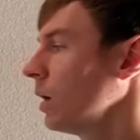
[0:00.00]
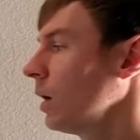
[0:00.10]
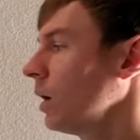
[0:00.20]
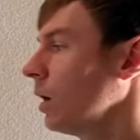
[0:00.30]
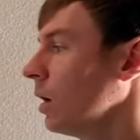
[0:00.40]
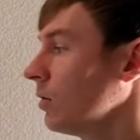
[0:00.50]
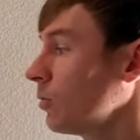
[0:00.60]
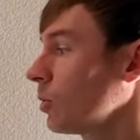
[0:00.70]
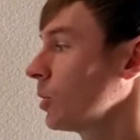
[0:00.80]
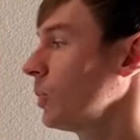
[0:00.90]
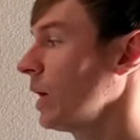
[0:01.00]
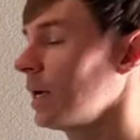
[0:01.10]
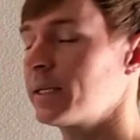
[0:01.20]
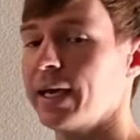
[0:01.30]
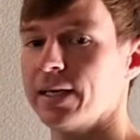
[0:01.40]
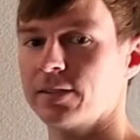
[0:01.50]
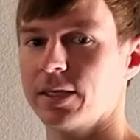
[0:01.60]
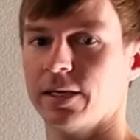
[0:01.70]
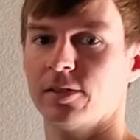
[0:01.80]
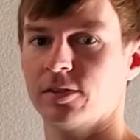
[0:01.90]
a former podcast
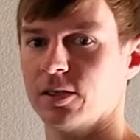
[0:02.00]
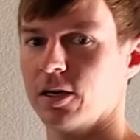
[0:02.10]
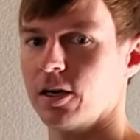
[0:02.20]
guest